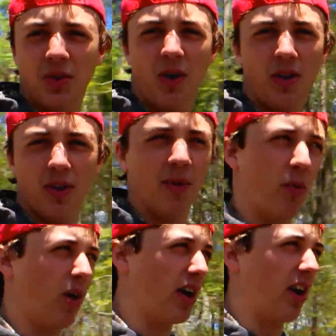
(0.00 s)
too old to be
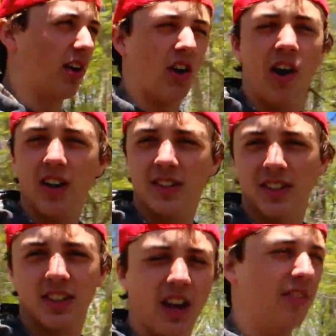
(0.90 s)
working on cars
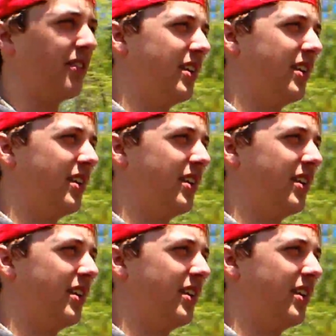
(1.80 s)
and stuff.